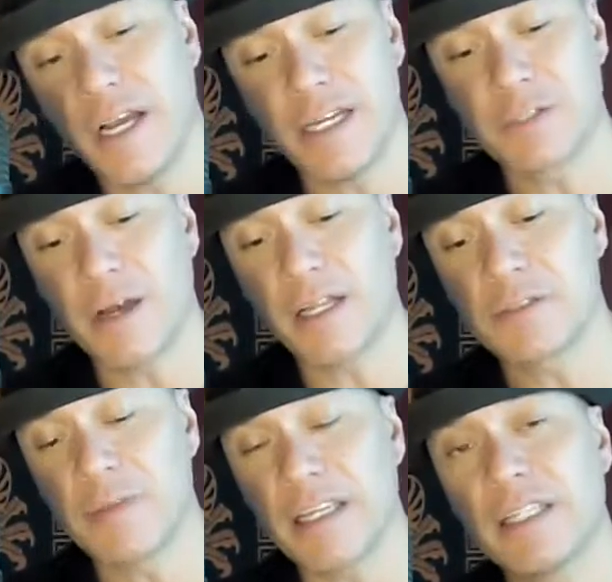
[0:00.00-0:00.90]
as well
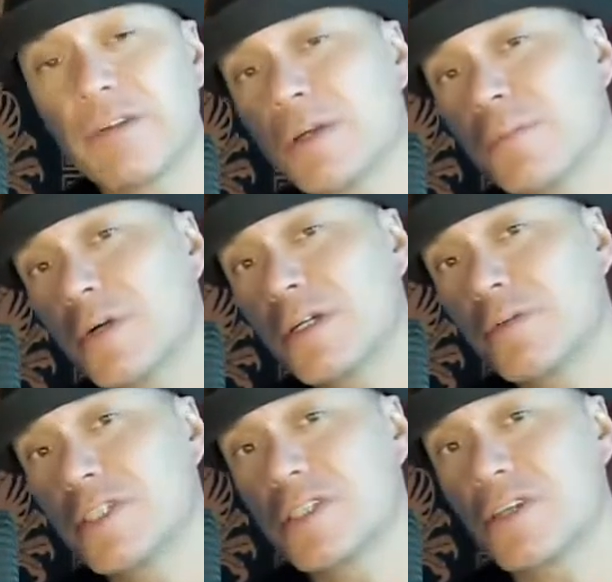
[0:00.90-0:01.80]
as my lyric book,
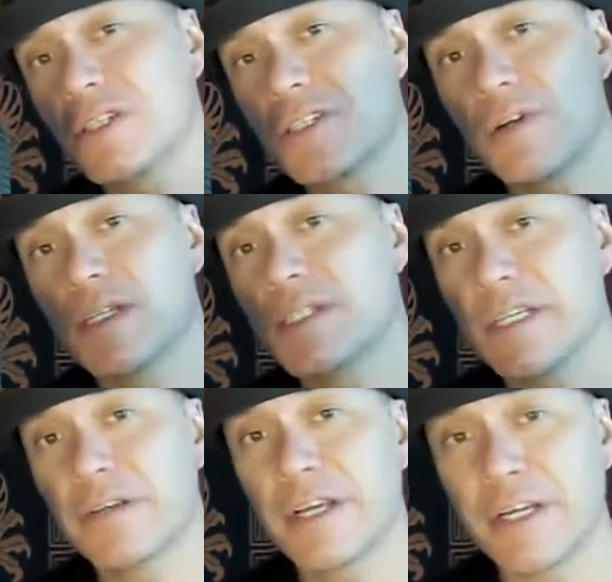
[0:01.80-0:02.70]
which is also on
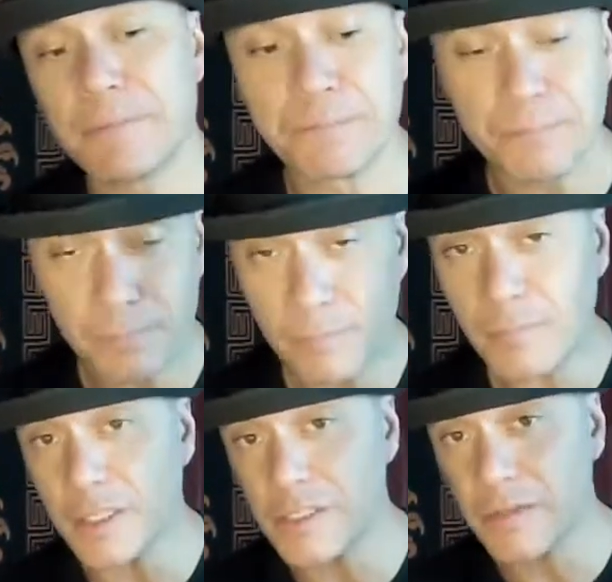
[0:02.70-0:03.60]
sale there.
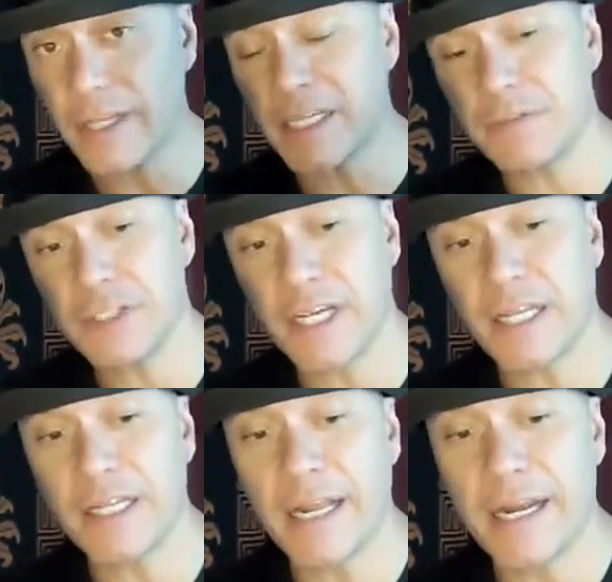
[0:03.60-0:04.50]
So thanks for
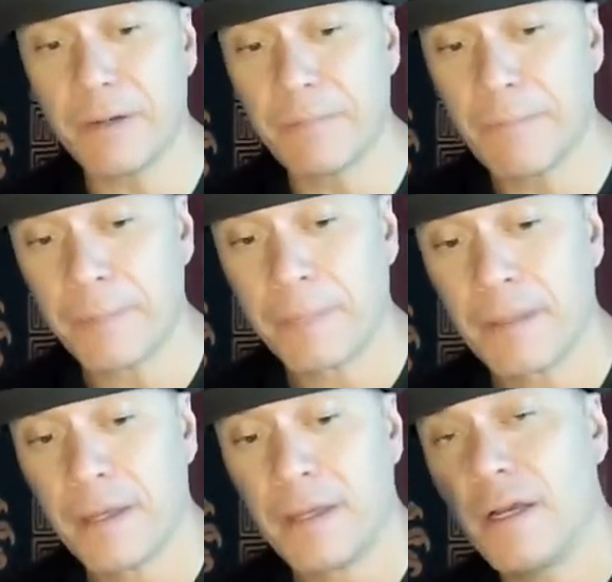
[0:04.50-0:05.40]
checking that out.
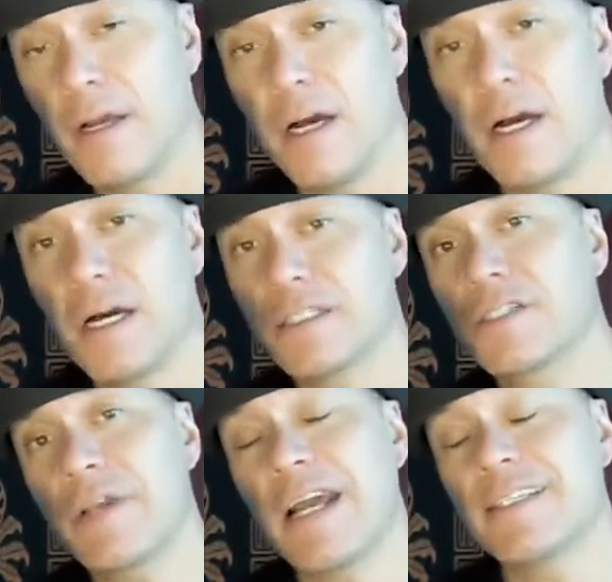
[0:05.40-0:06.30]

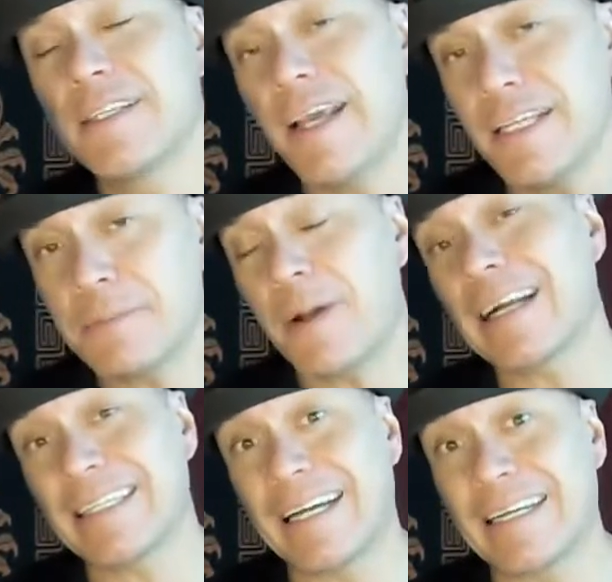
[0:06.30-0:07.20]
So yeah, today's
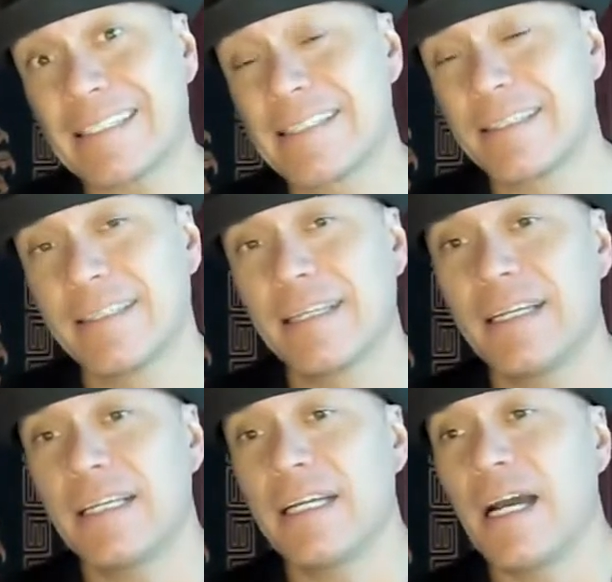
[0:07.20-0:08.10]
podcast,
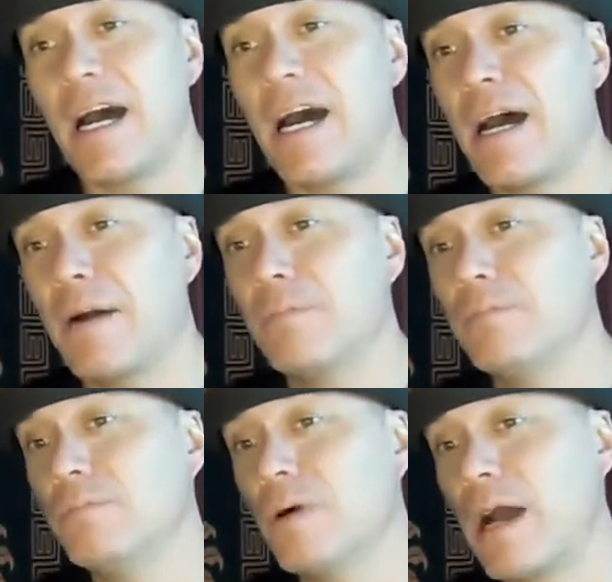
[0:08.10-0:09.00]

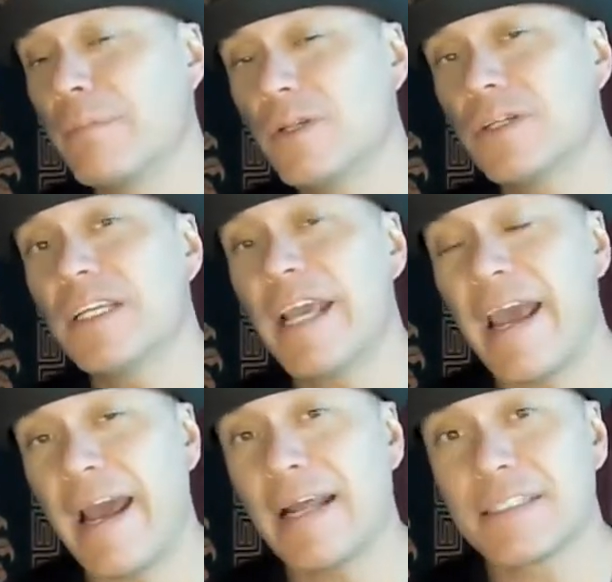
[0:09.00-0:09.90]
I'm looking
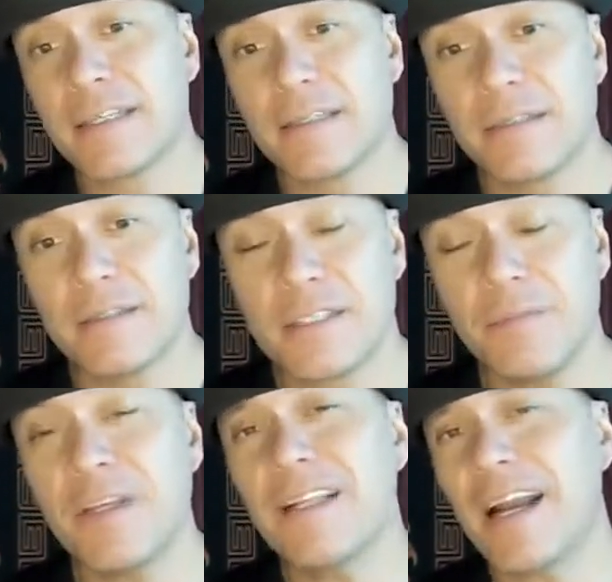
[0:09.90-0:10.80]
at
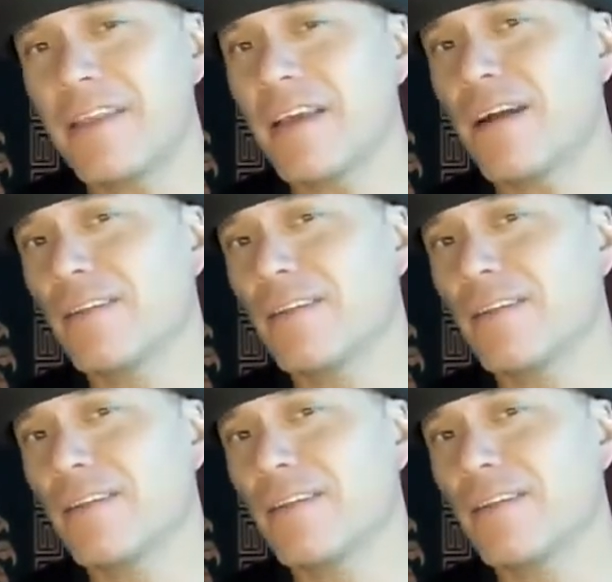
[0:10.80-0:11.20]
something that I think a